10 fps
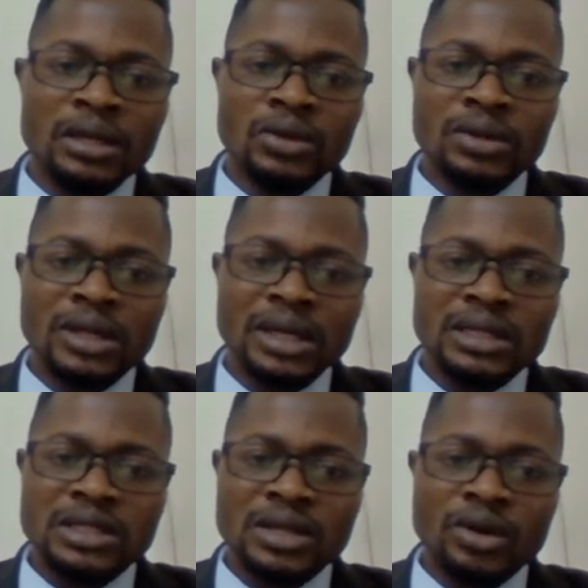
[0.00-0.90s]

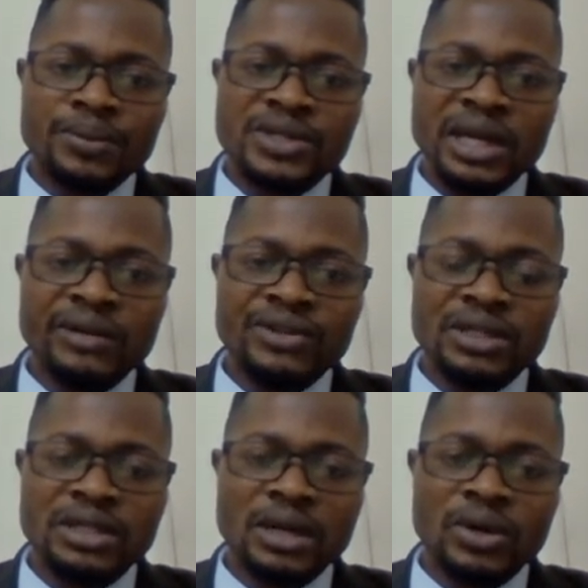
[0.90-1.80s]
Observe
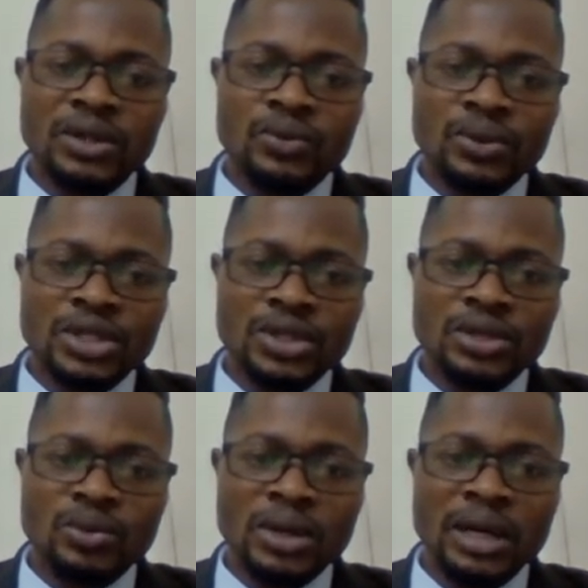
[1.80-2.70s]
in our
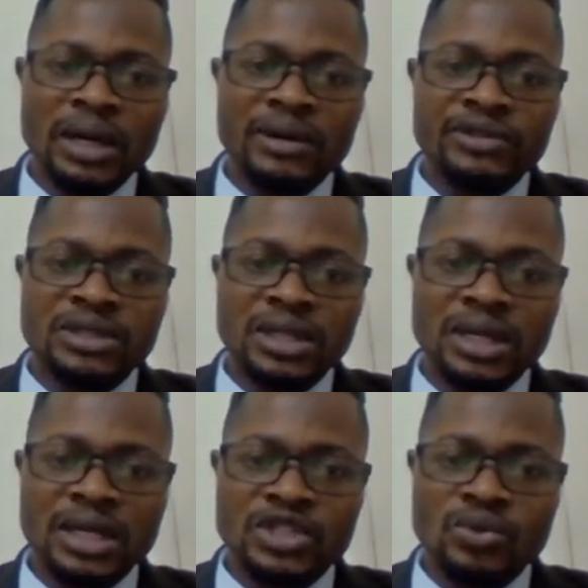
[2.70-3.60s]
equation we have
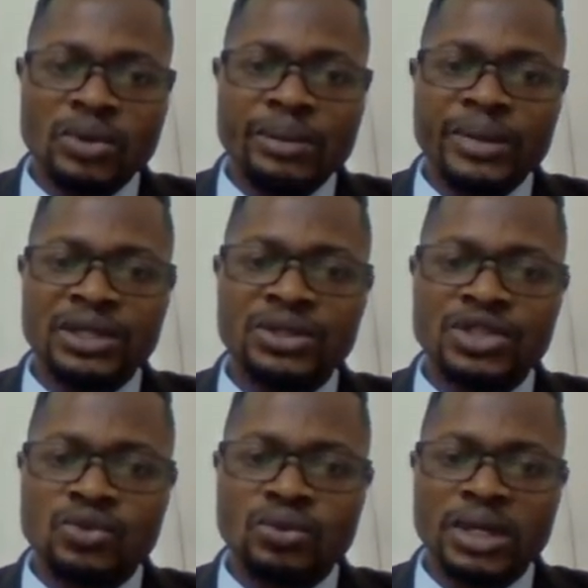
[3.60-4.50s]
3x1 minus
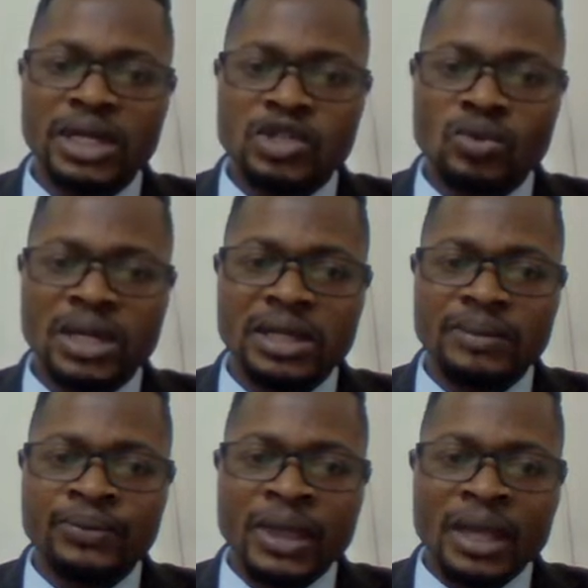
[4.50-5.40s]
2x1.
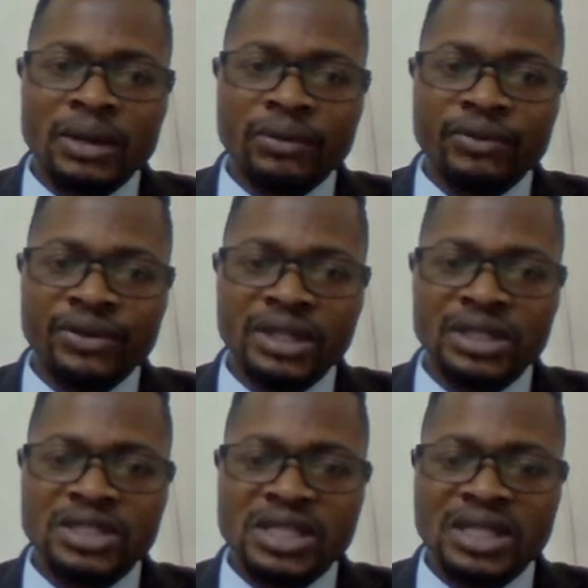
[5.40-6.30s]

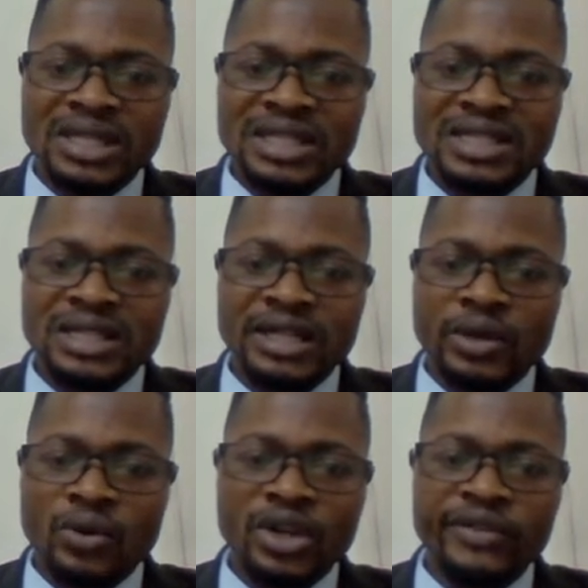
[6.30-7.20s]
This is the
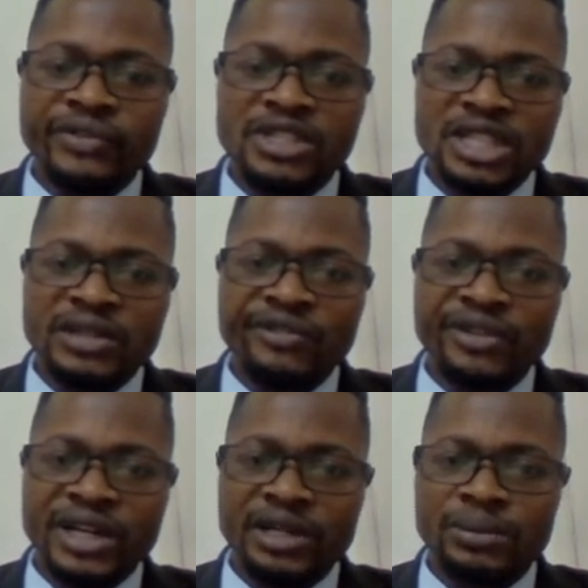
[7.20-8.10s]
coefficient
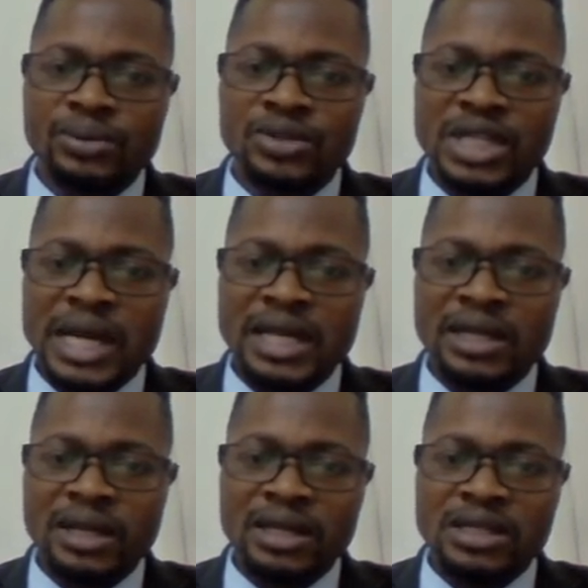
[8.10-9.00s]
variables,
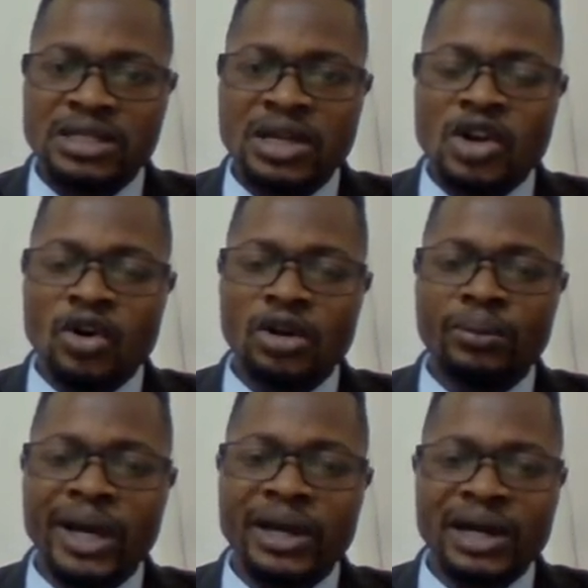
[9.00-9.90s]
and this on
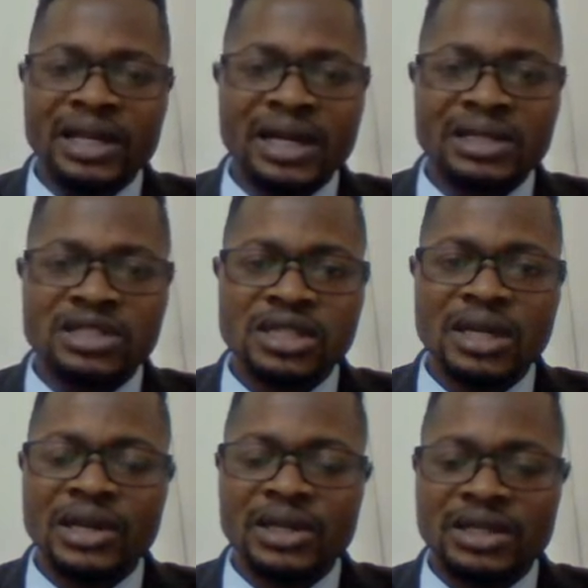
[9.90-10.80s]
my right hand
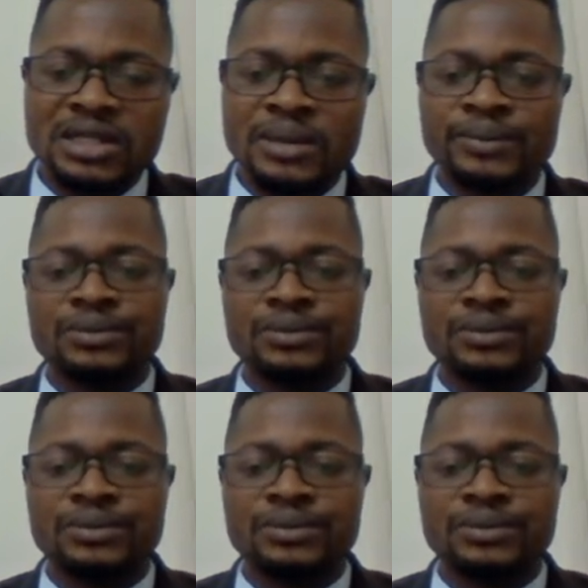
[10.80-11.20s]
side is